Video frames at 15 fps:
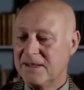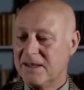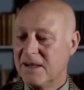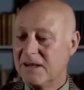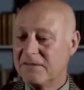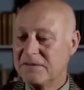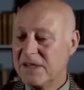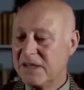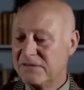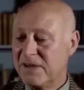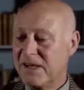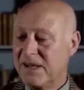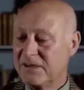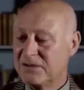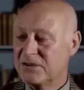I've
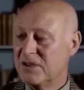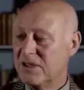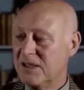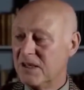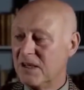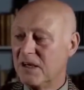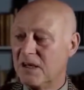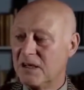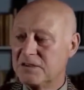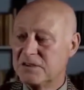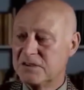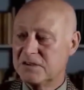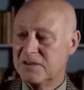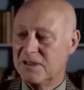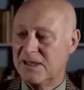never actually
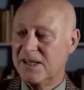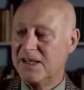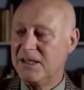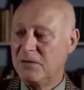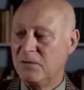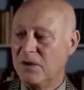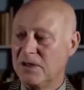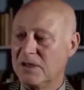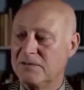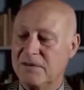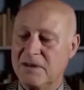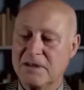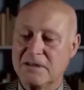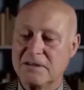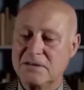asked anyone if
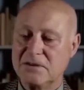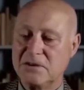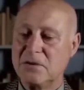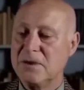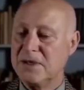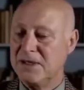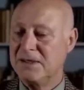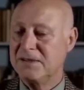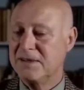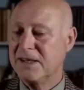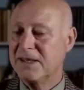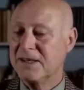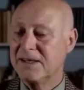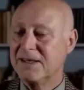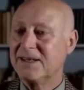I can do
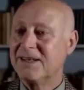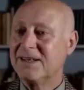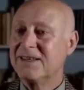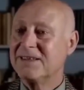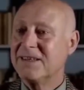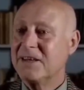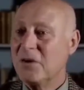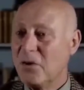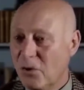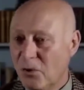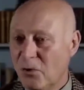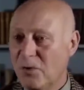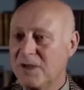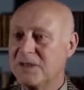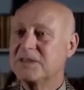anything. They
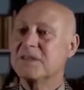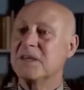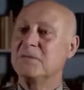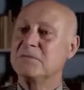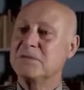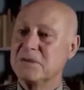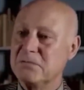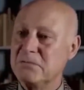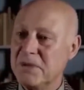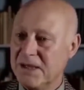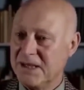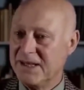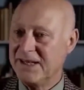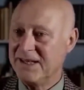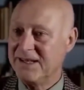always come to
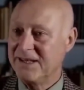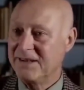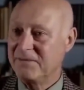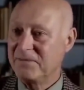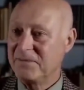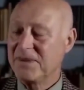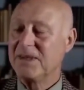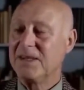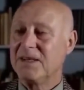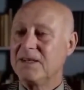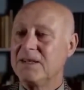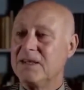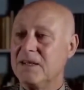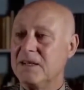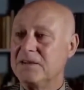me.
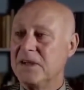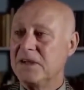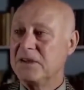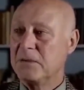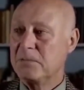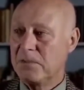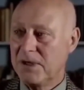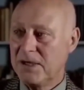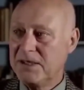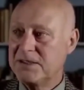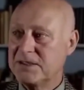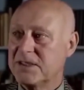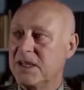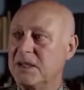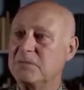And then the
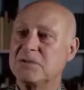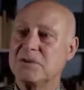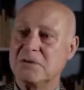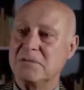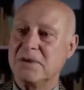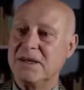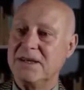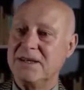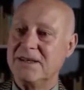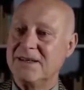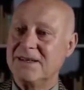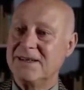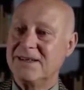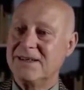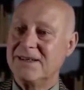police came to me
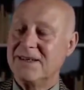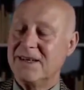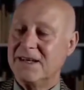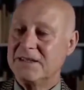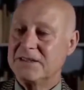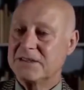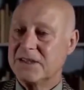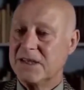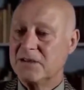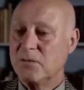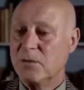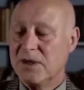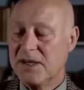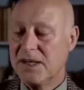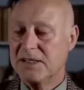and said,
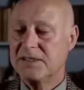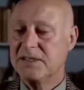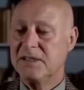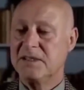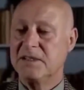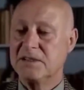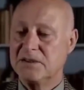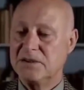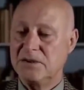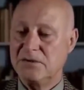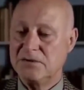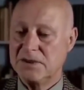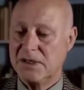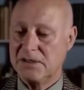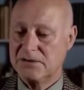we're getting this new
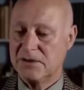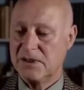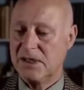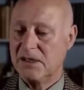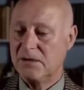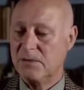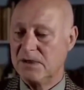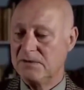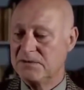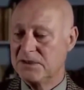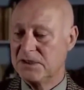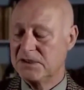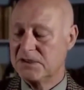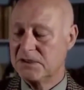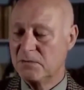Tetra airwave
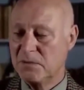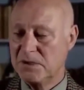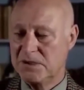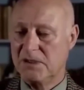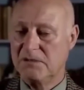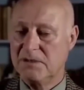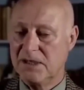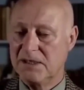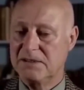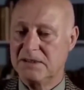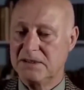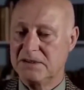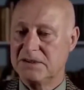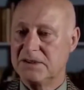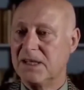system. We don't
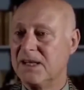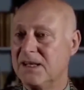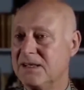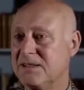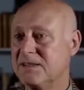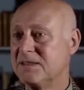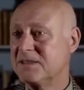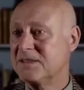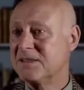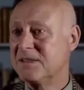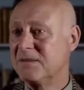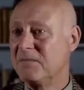understand